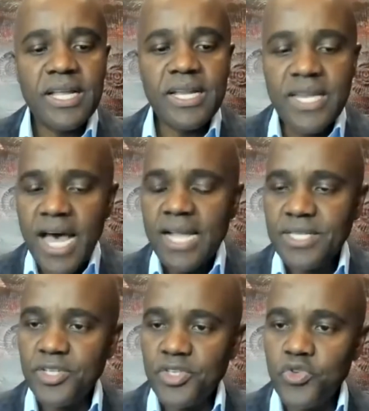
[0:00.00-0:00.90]

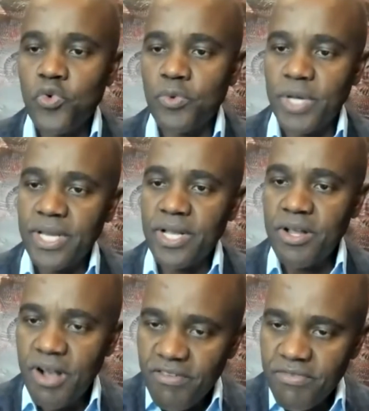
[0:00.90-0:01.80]
not doing what the
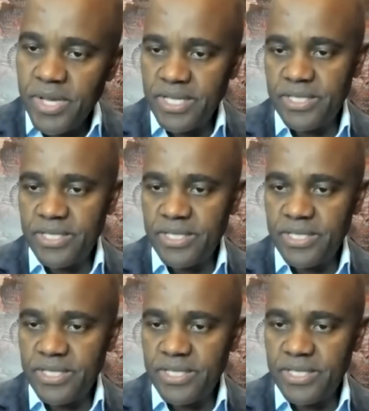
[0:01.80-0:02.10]
government